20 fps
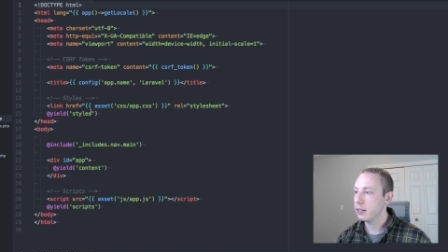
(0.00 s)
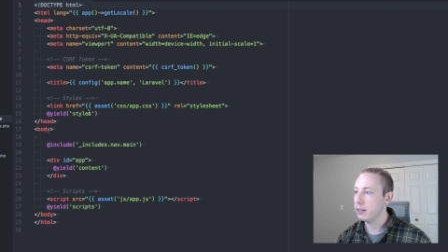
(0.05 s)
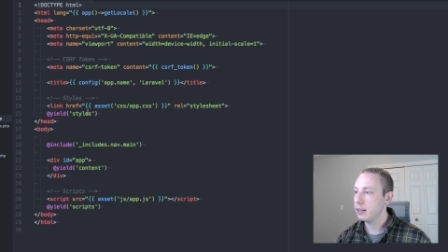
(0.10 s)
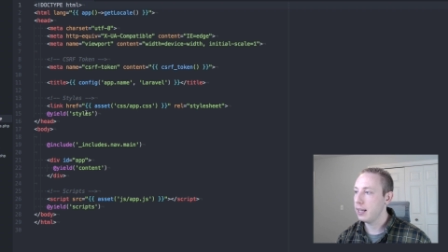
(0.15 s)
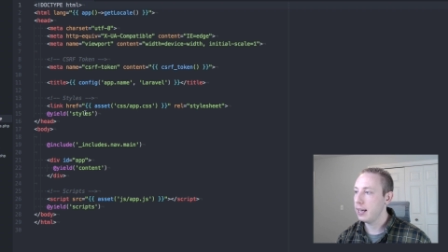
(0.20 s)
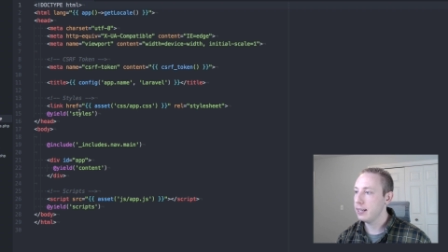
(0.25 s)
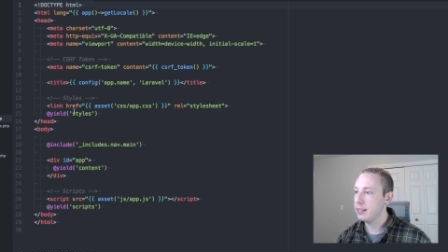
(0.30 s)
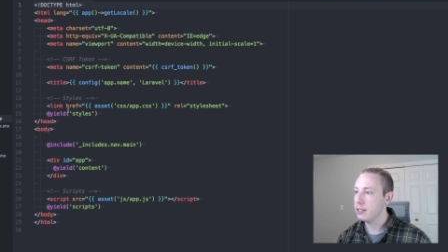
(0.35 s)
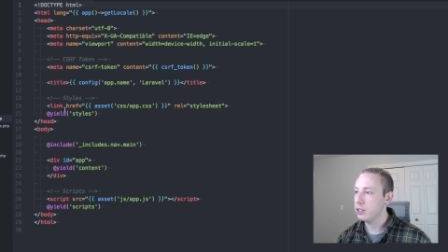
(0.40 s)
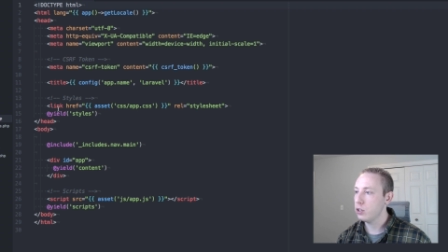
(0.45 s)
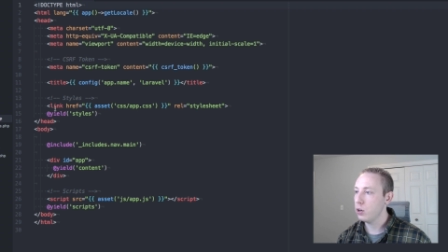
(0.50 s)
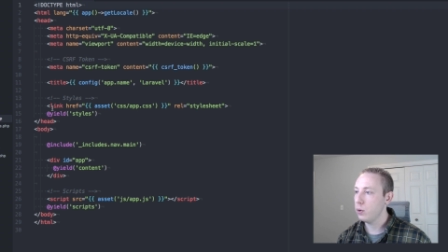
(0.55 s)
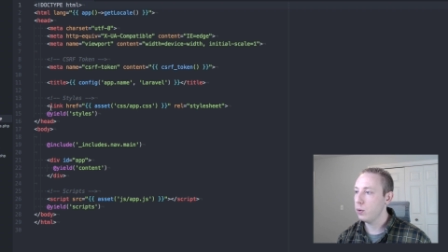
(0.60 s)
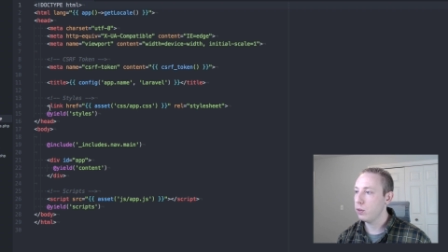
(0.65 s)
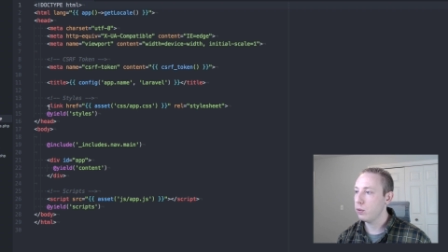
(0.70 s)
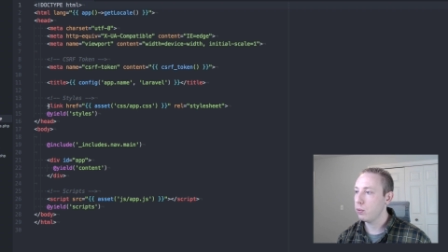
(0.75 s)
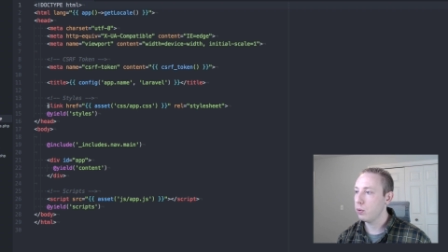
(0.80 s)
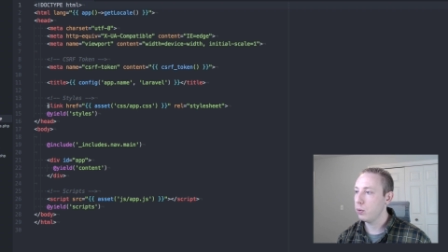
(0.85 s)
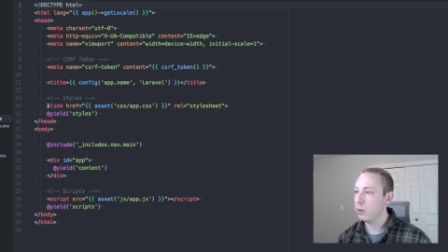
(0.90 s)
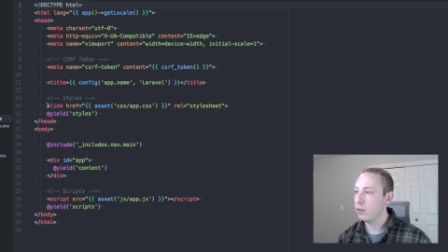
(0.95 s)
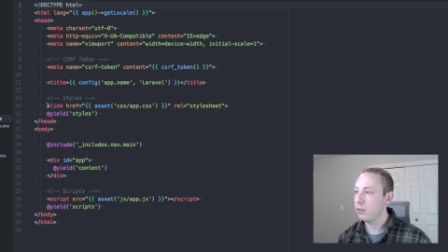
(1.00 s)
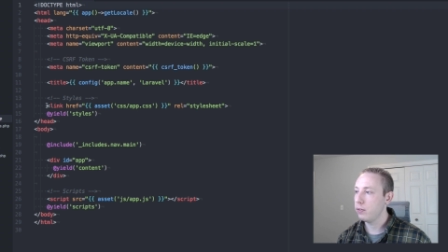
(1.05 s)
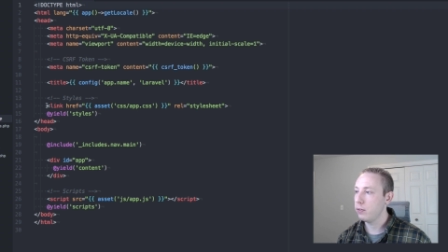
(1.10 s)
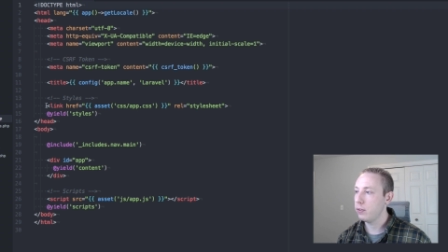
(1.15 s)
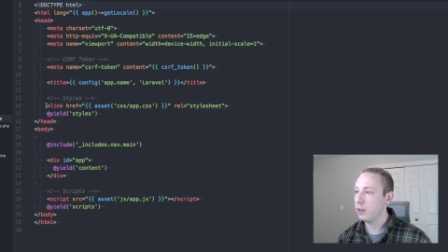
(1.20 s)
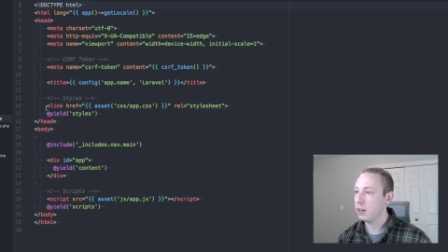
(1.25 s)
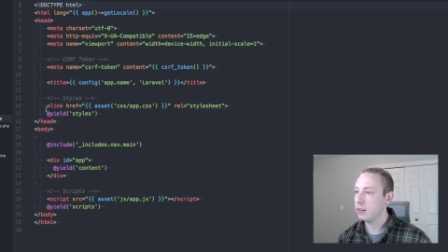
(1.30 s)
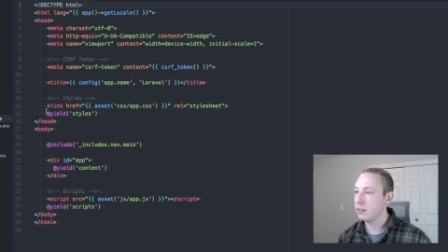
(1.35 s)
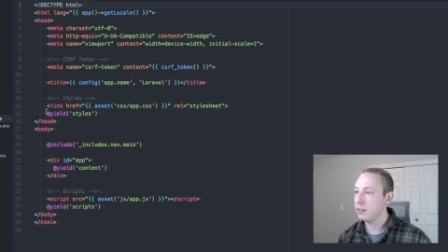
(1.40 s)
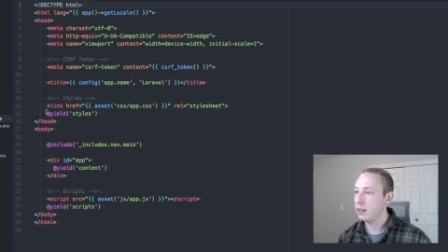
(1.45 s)
let's go through and
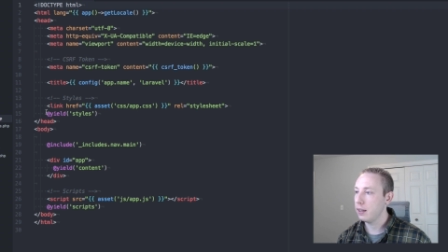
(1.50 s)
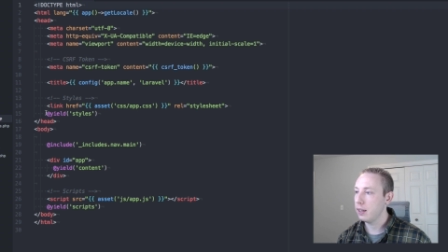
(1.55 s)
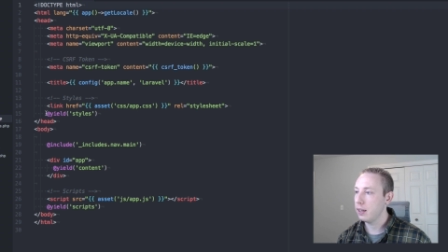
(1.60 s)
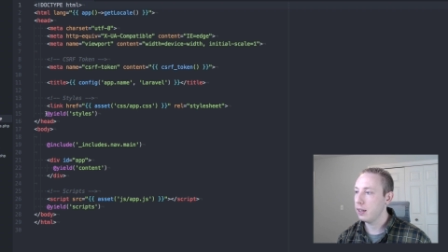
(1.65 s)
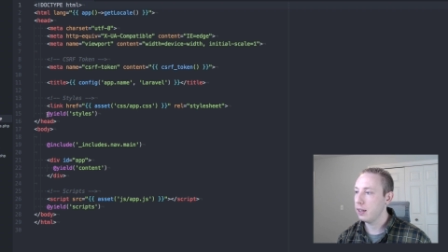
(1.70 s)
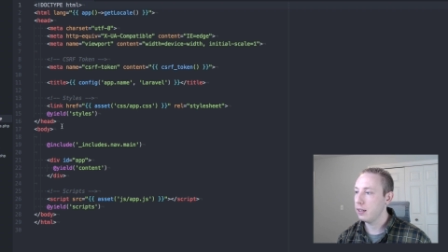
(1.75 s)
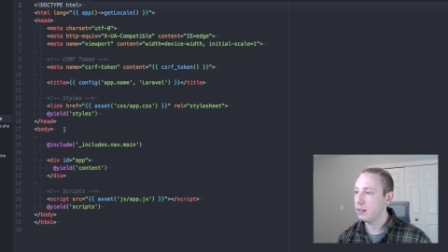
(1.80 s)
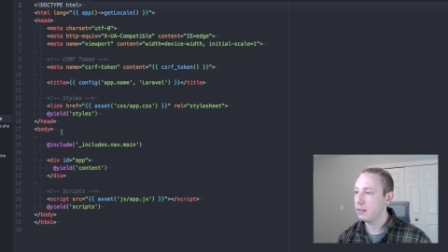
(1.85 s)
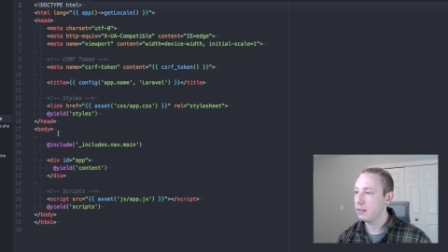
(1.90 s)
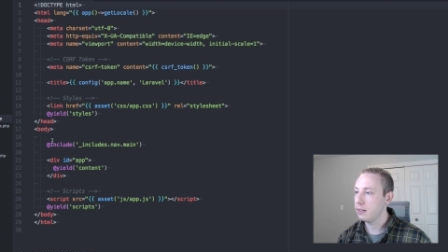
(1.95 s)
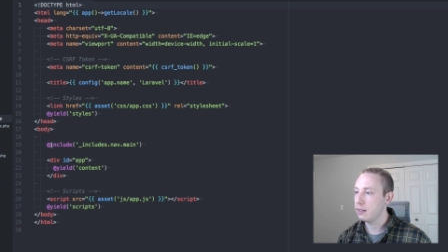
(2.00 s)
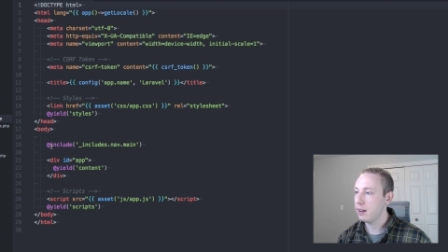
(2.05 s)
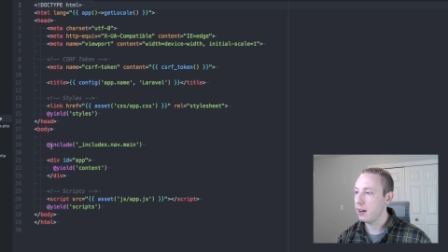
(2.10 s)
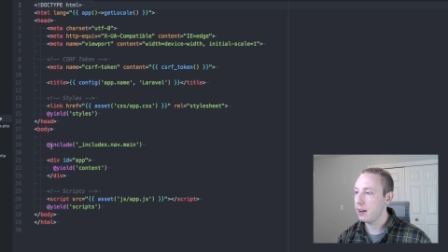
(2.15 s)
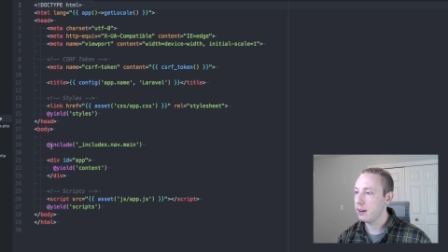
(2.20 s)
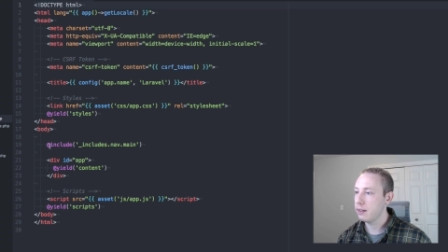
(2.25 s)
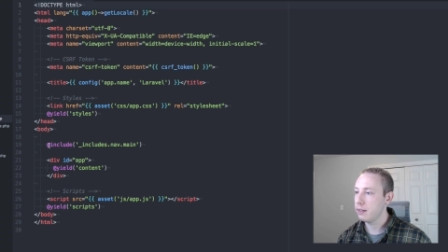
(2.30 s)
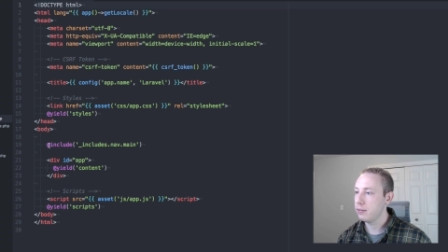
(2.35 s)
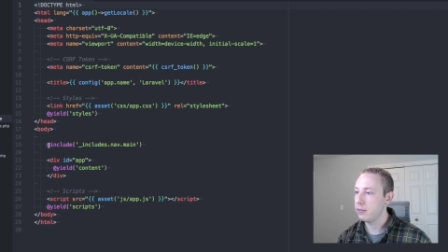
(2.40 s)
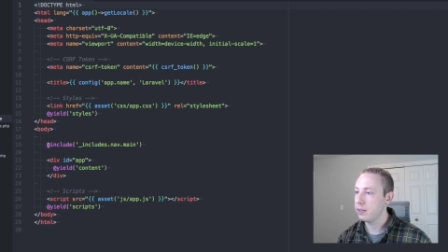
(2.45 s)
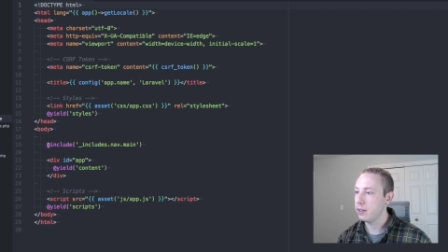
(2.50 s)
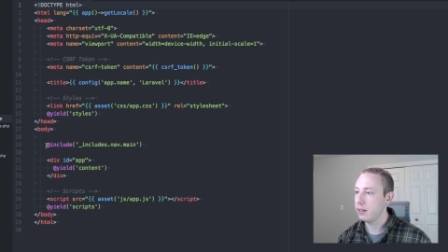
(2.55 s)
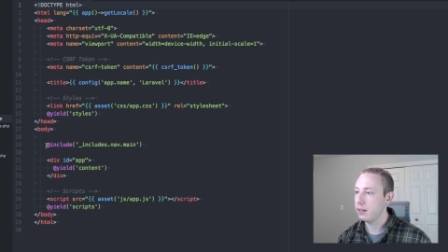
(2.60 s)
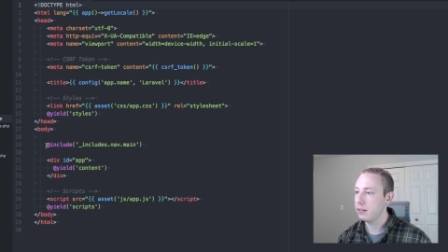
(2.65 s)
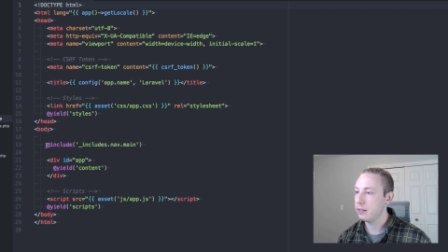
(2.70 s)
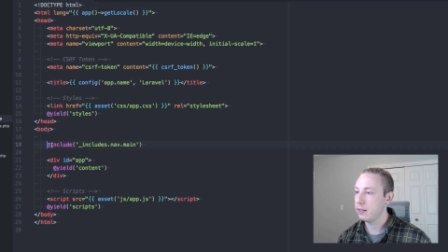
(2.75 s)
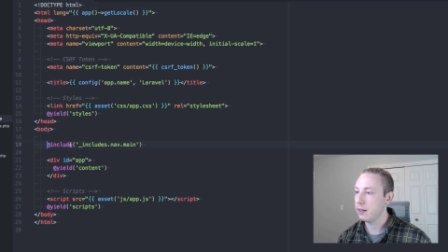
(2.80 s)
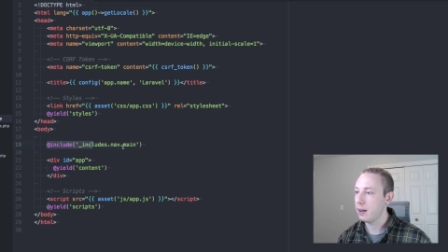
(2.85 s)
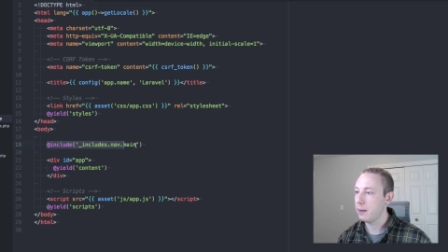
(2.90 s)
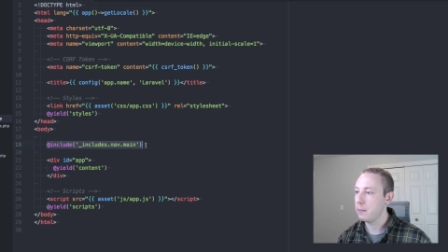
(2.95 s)
fix it inside of
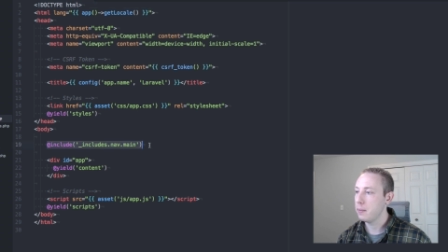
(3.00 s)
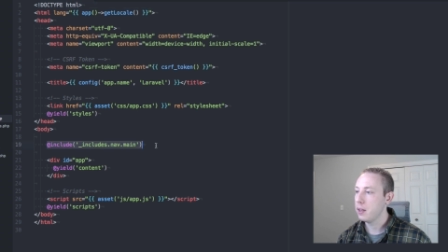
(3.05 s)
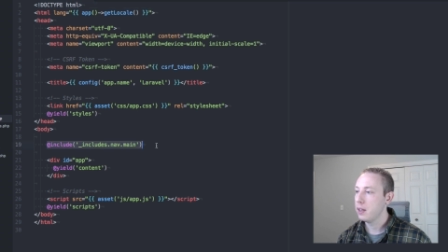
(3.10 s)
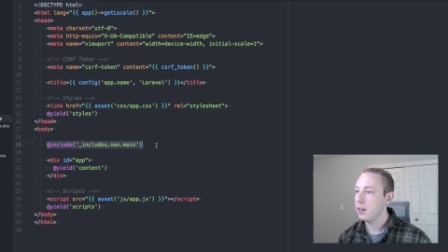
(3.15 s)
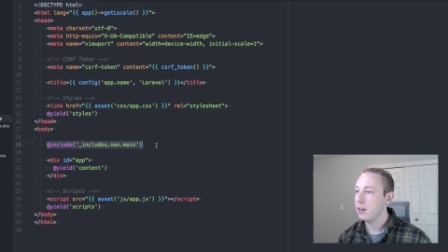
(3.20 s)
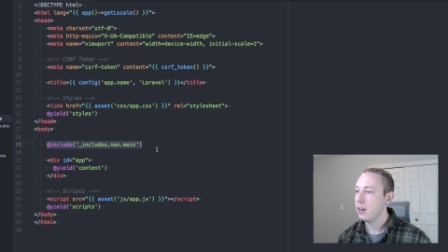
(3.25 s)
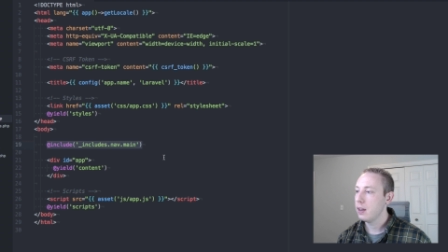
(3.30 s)
this um,